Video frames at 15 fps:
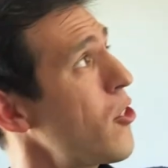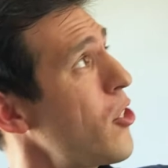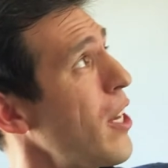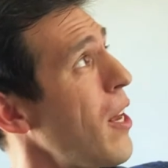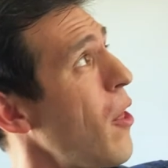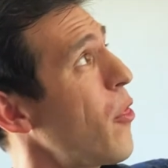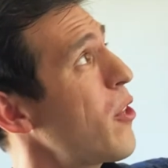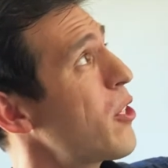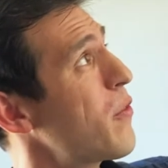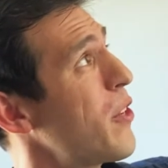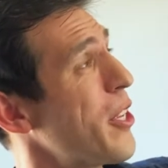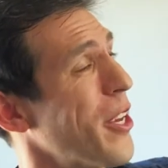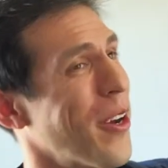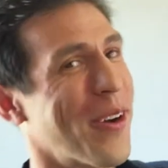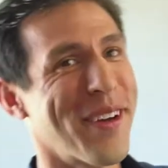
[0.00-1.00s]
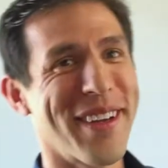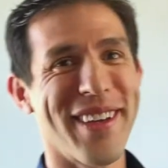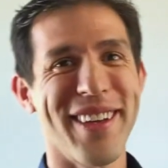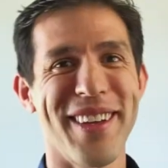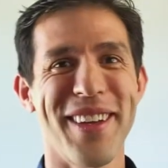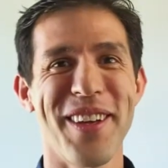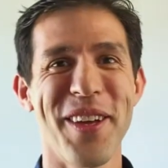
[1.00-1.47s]
check out this video.
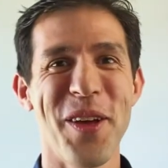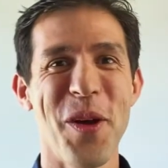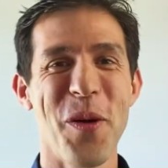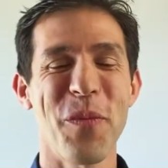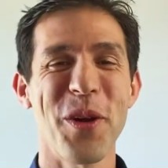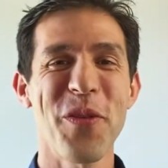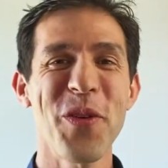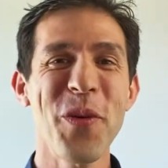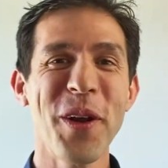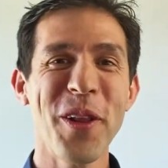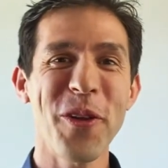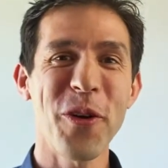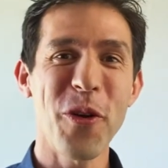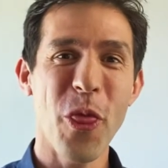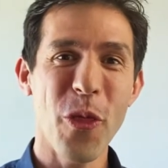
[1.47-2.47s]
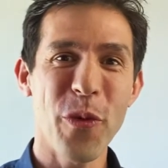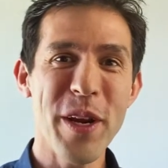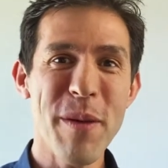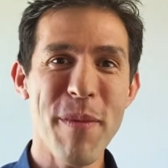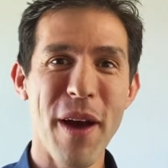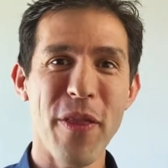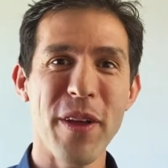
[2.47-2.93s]
But if you want to learn three
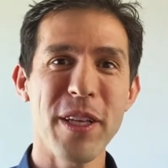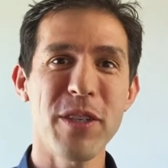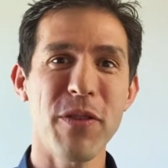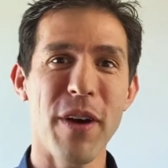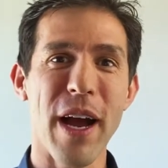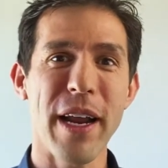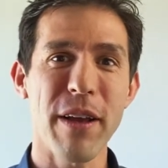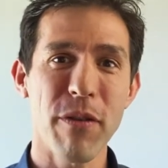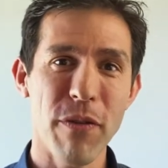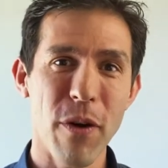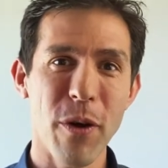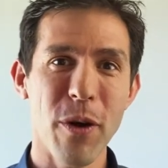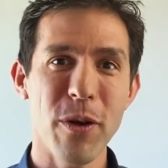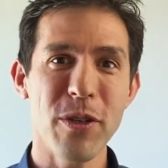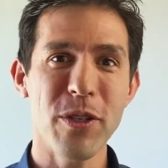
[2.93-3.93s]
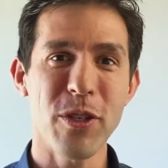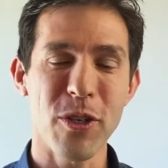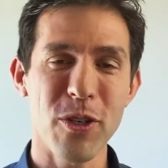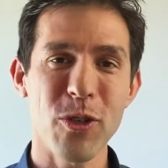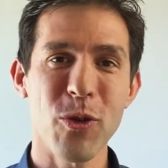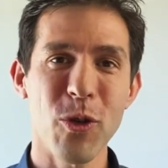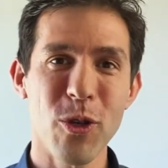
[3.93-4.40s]
methods for adding photos to your
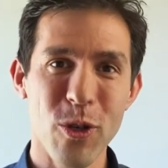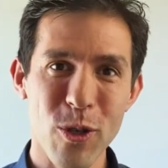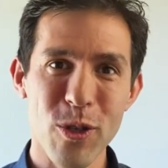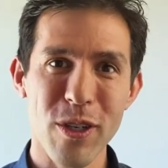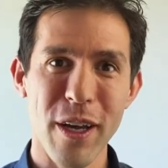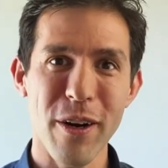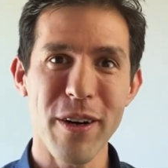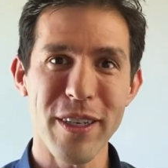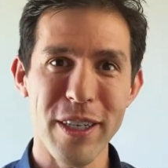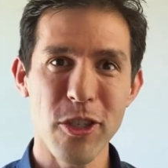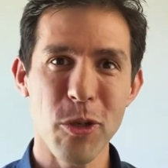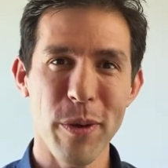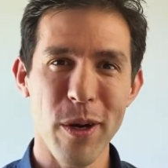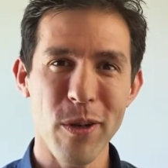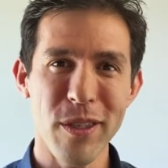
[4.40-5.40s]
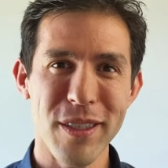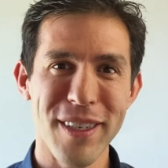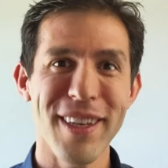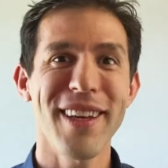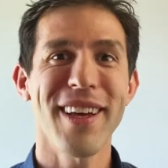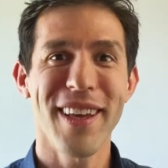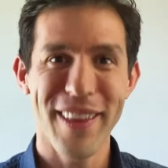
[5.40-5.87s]
school newsletter and teacher post,
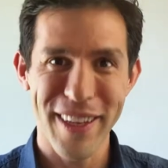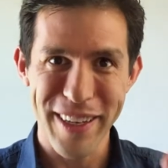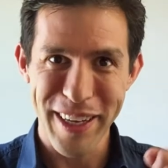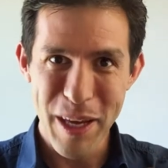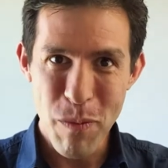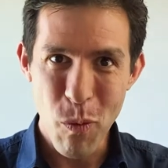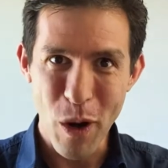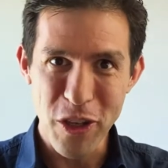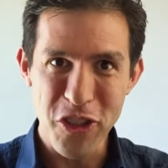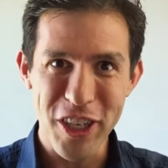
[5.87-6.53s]
then keep watching.